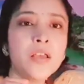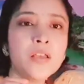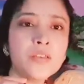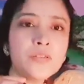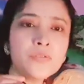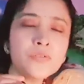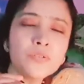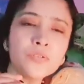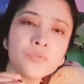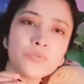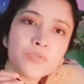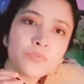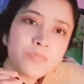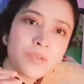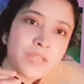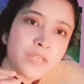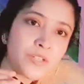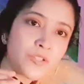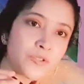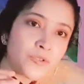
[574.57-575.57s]
So you could
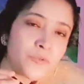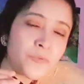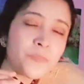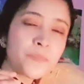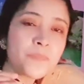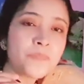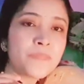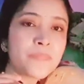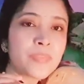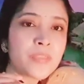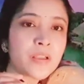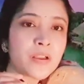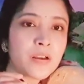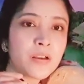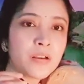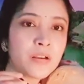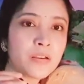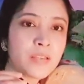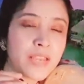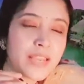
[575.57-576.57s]
be into
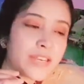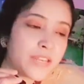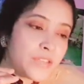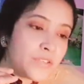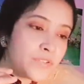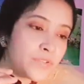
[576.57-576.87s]
any